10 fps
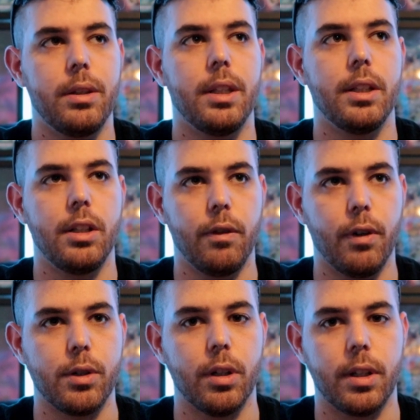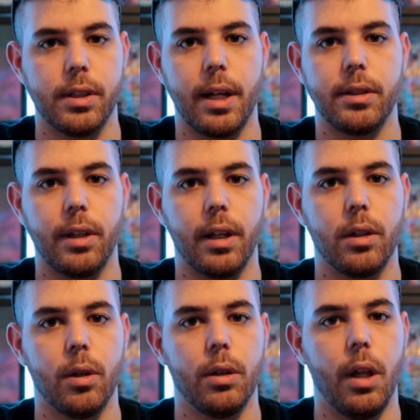the D-Fissure because that has like a
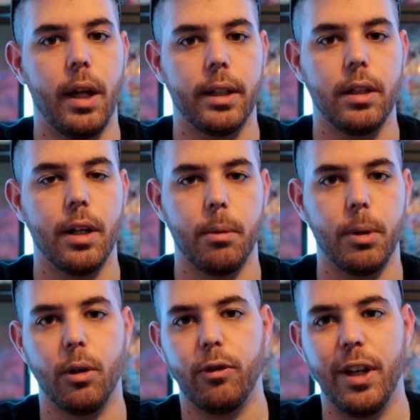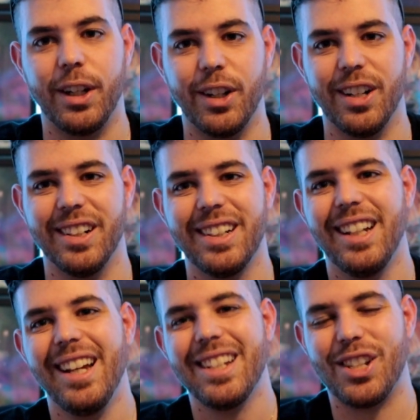good like middle finger
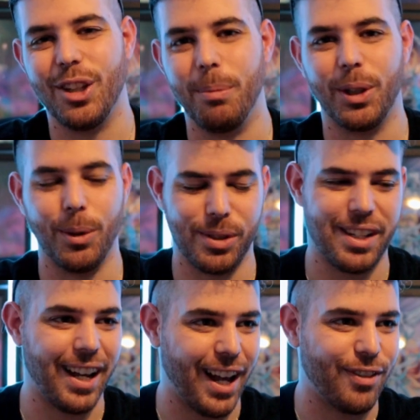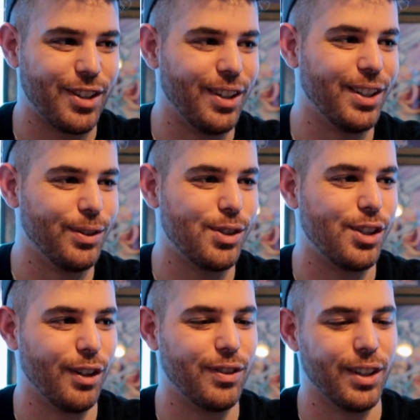to the Baguska after you
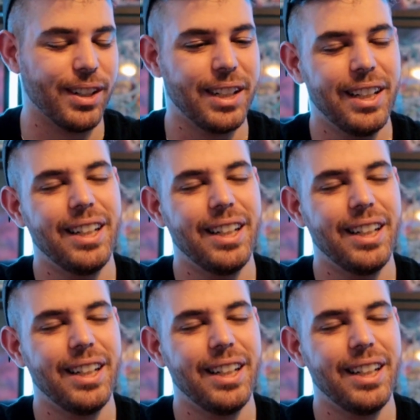shift her.